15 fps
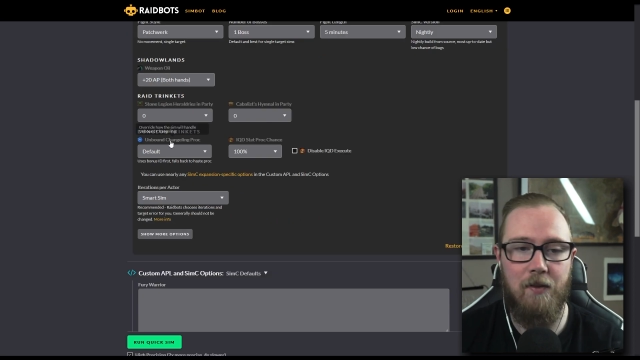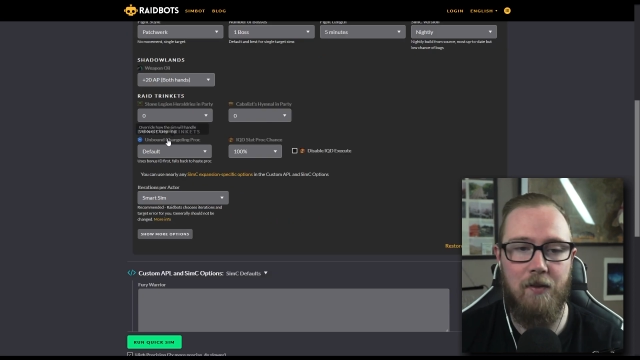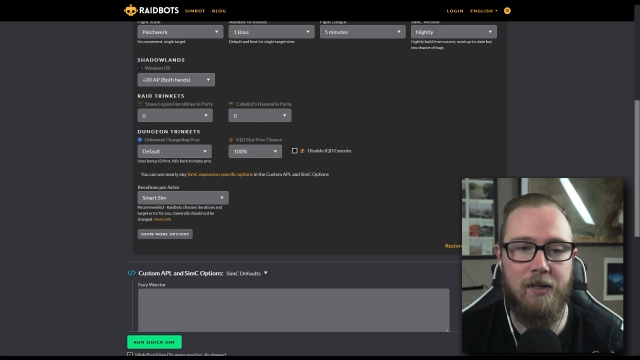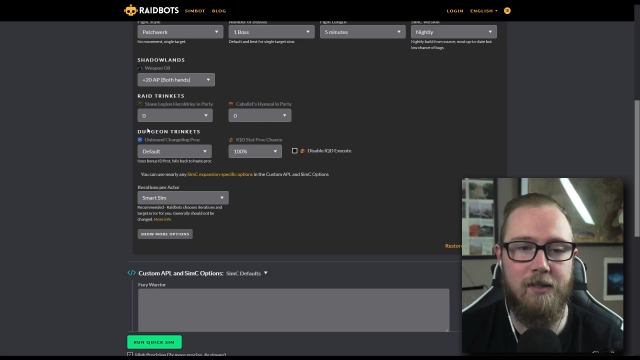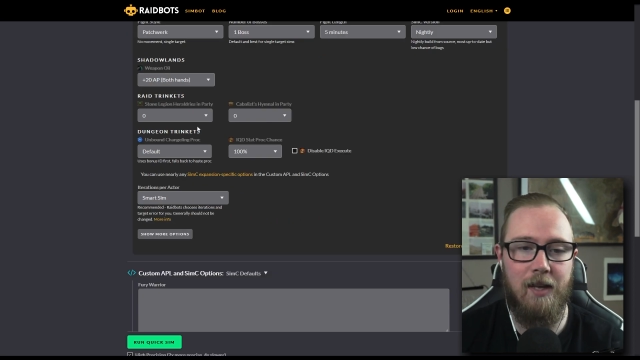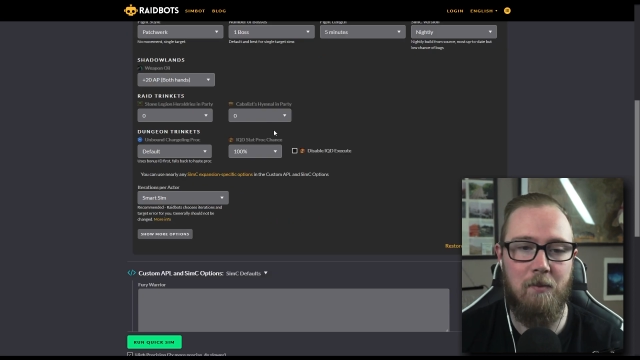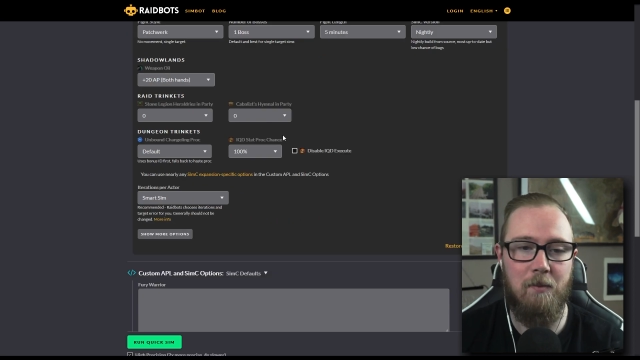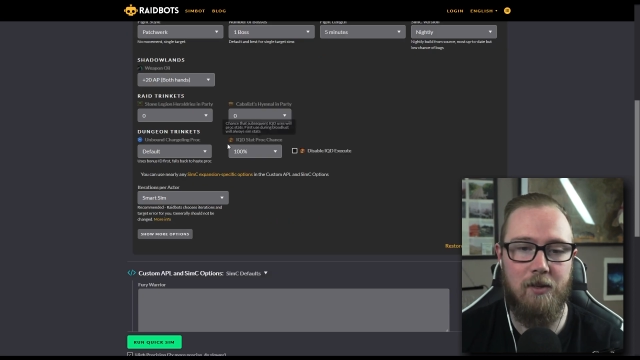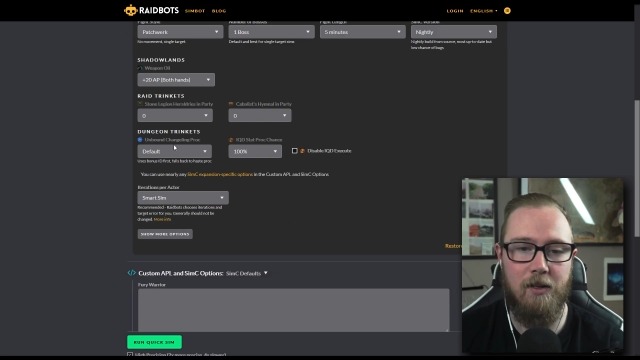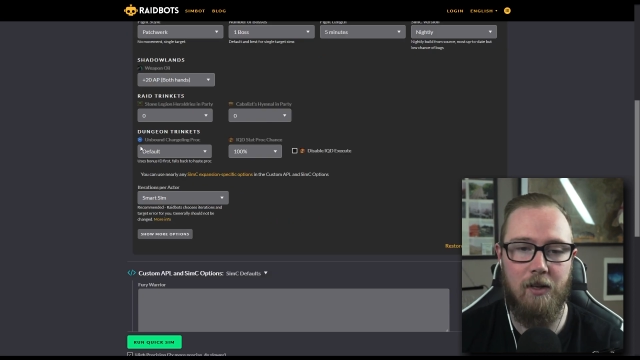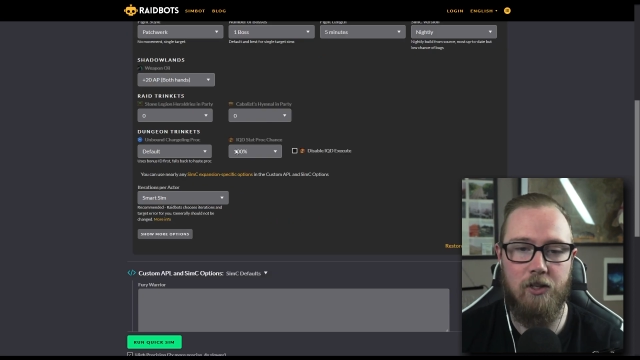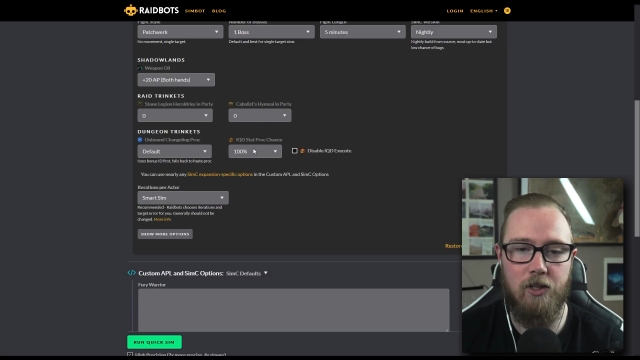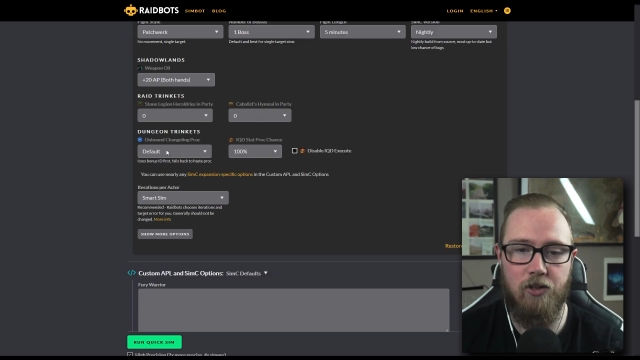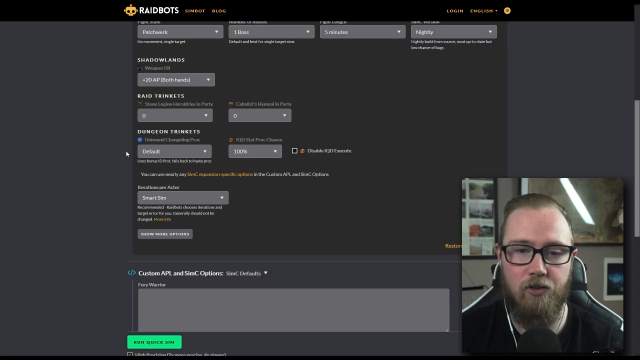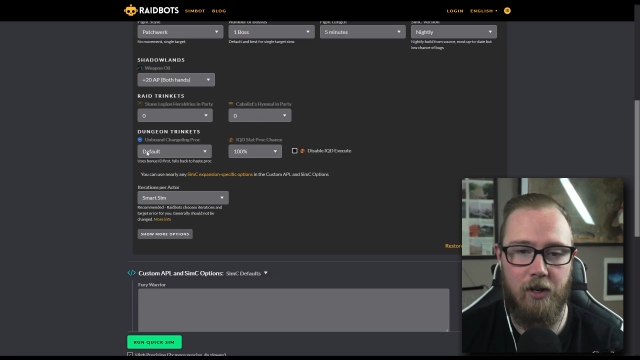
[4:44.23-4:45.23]
The same with
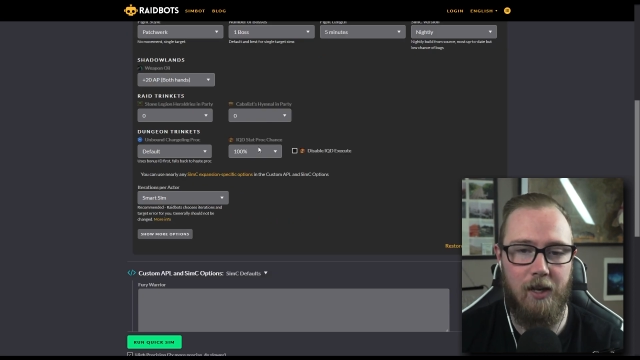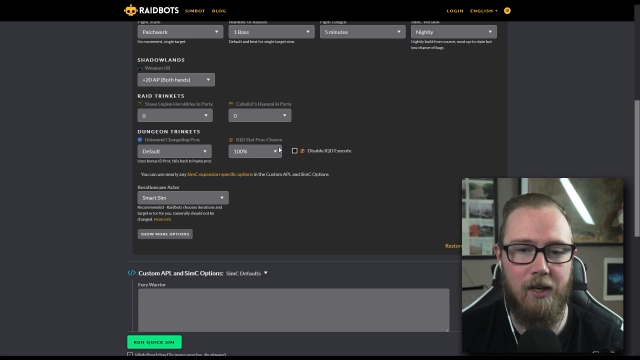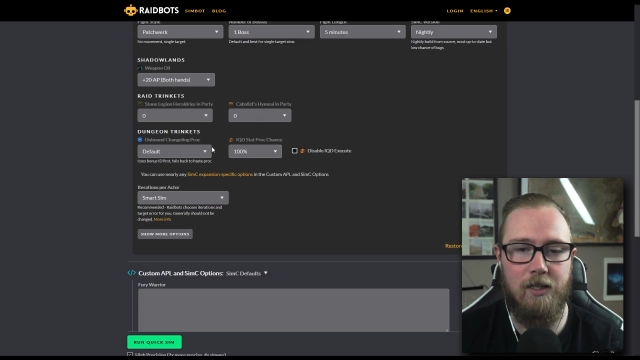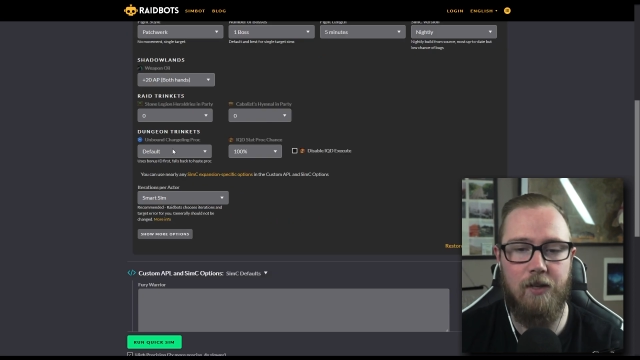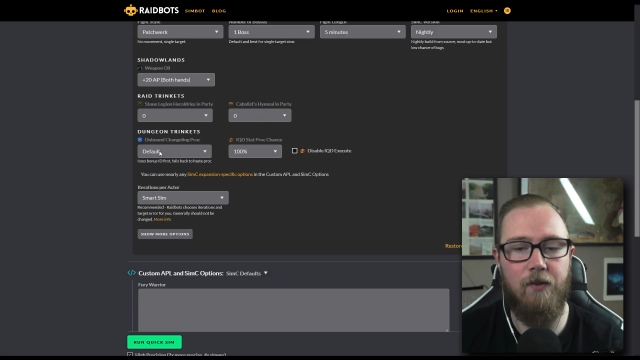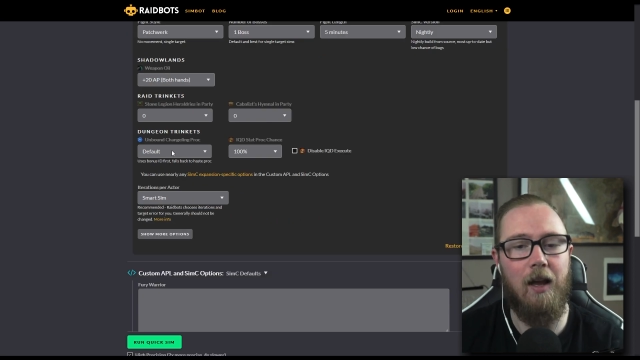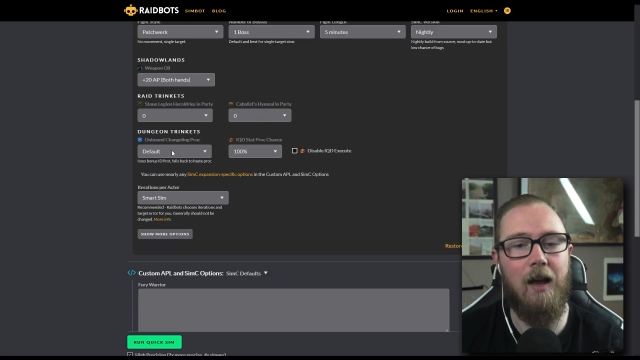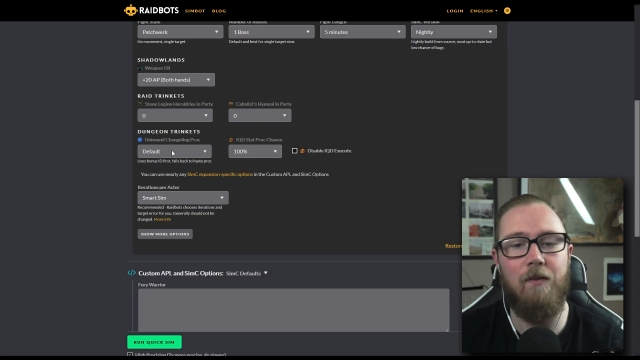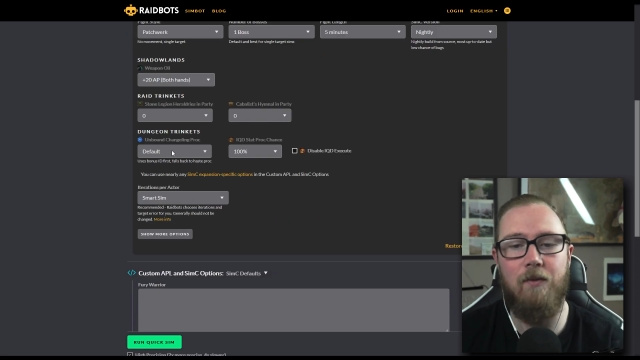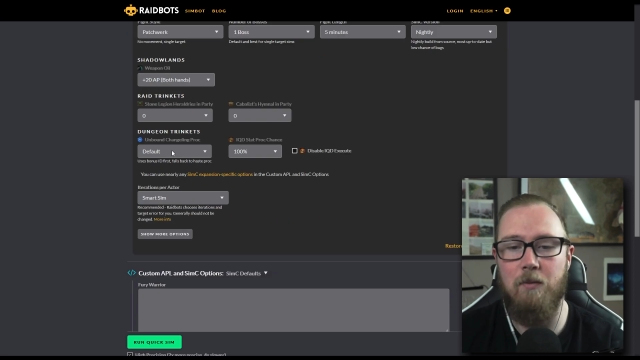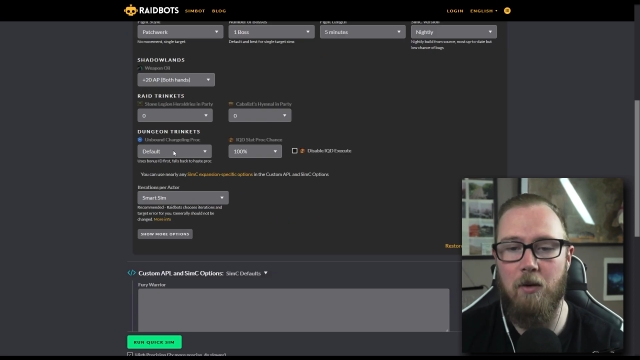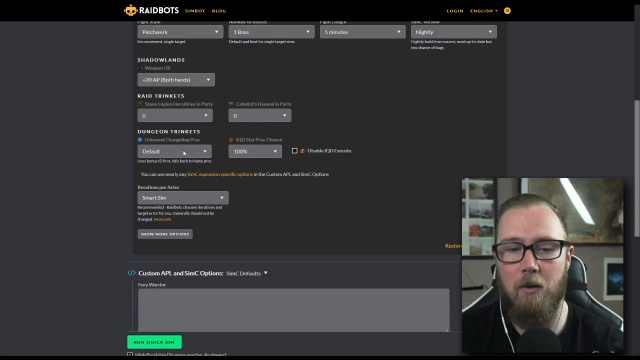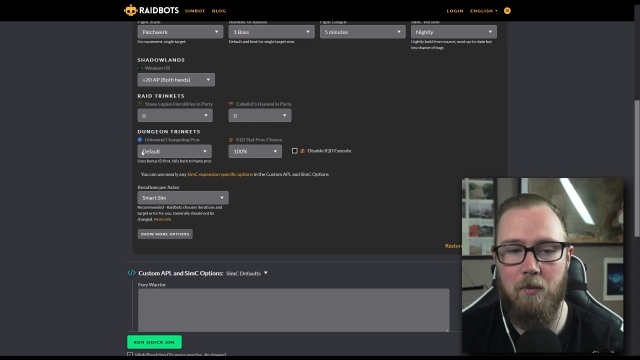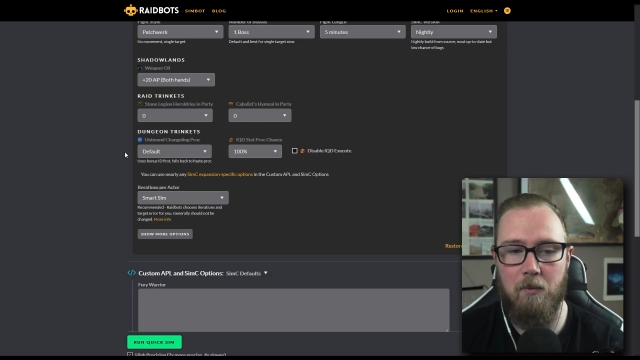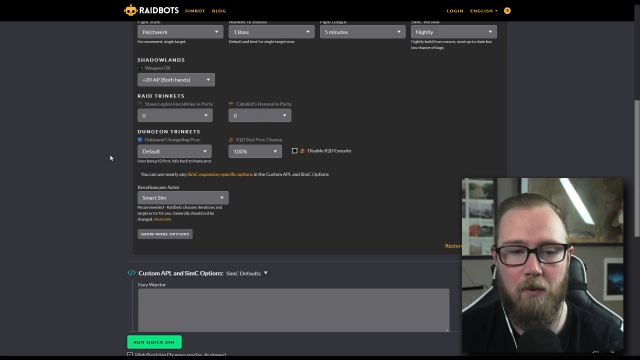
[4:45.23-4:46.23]
dungeon trinkets. If you have them,
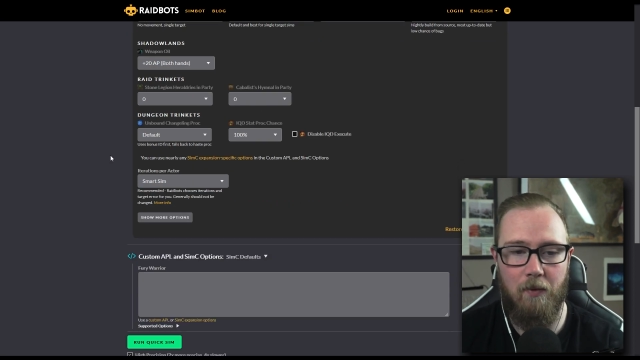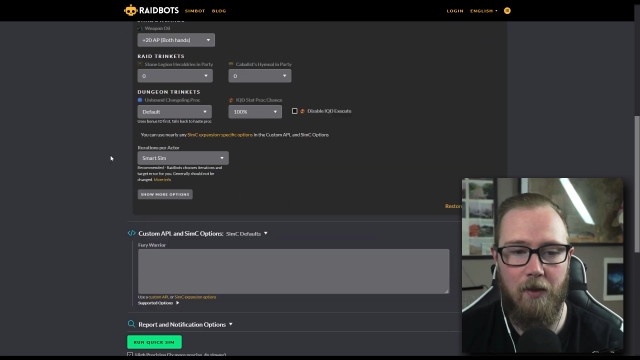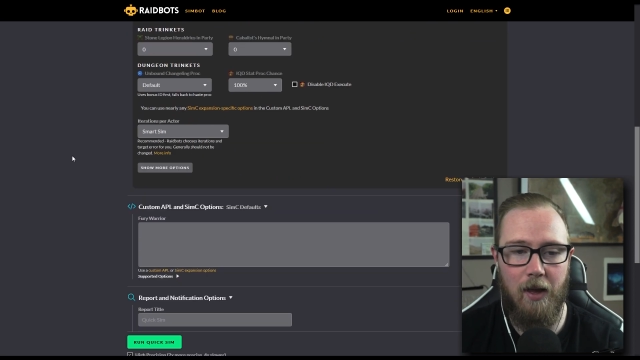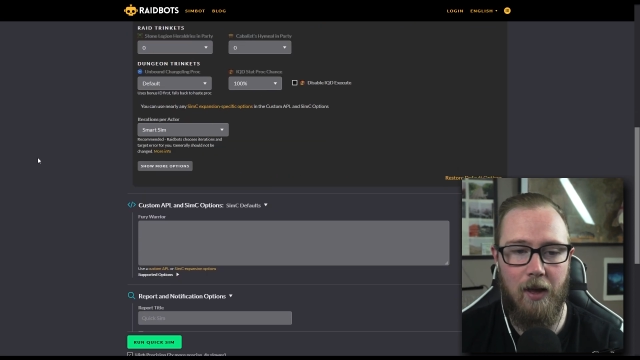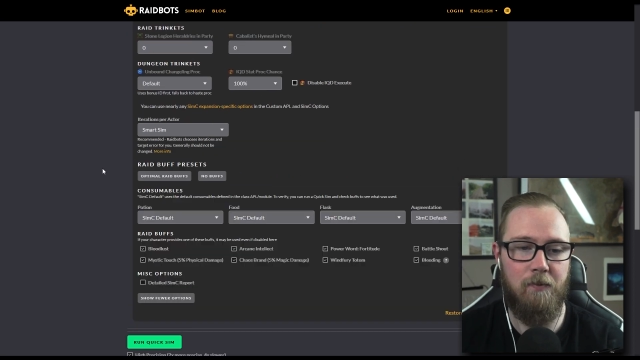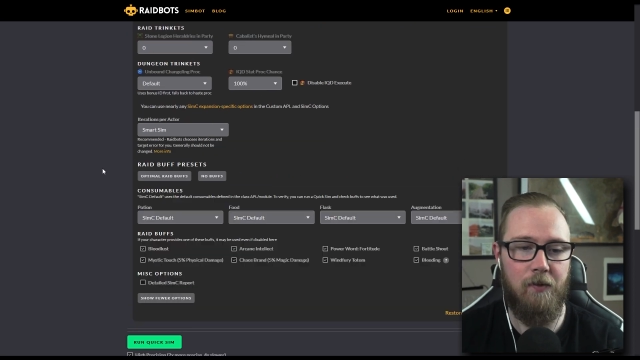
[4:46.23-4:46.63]
pop them on there.